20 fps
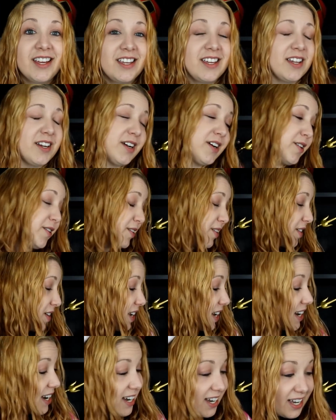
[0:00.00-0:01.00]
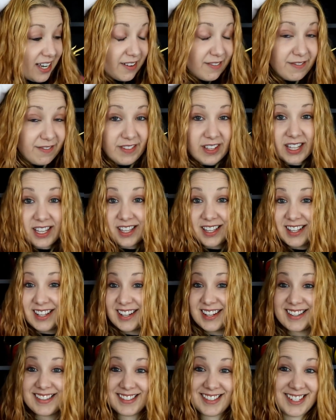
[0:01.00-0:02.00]
You know,
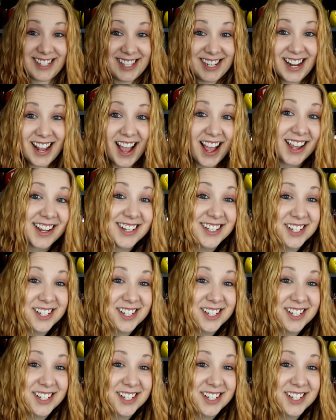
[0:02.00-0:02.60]
G.I.